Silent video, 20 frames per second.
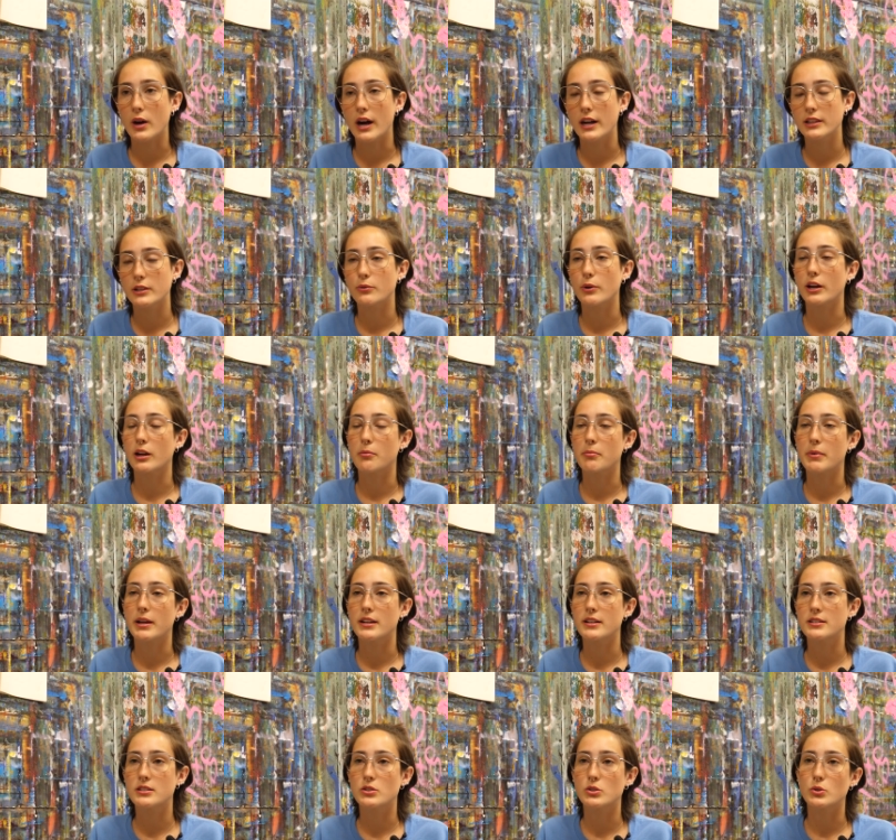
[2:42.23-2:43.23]
highly
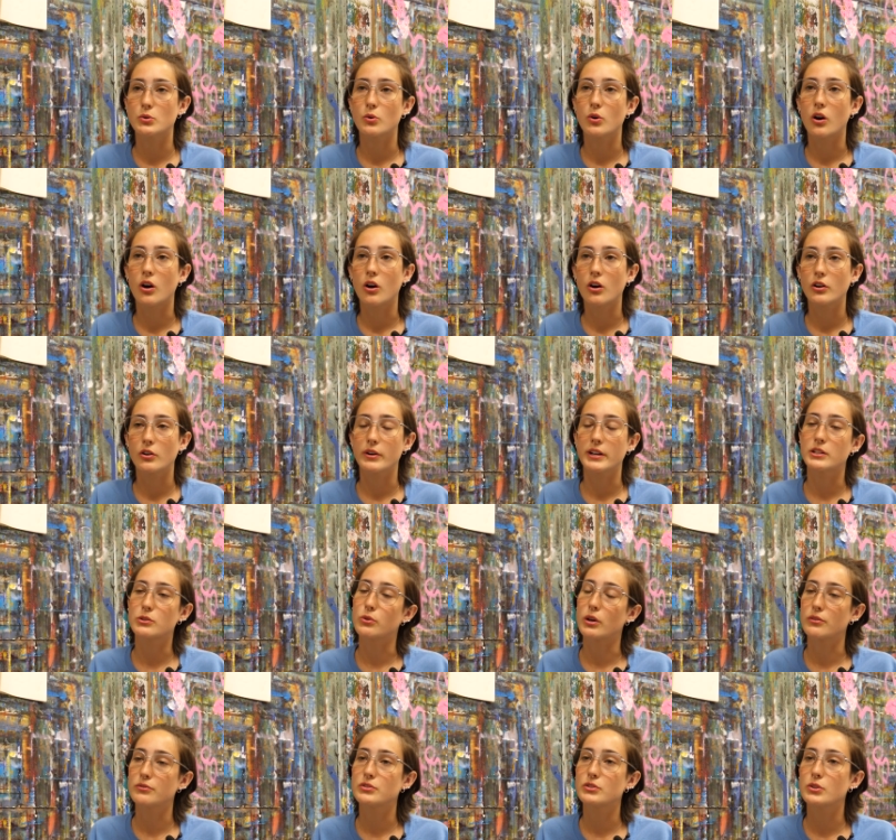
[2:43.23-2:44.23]
recommend it to all grade
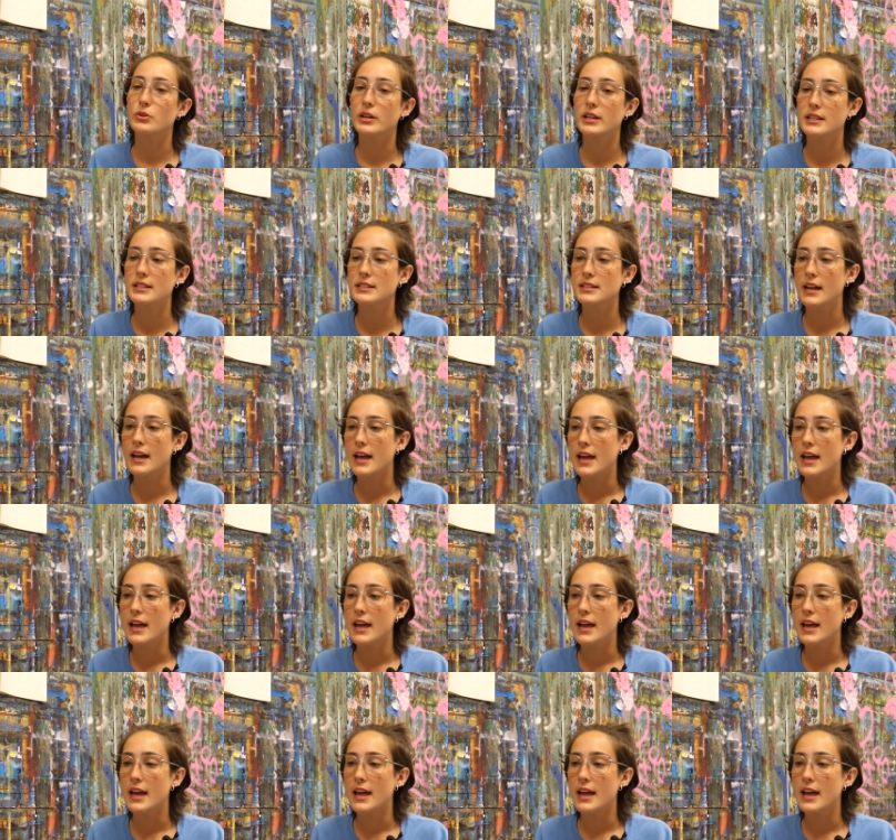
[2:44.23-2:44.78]
12 students.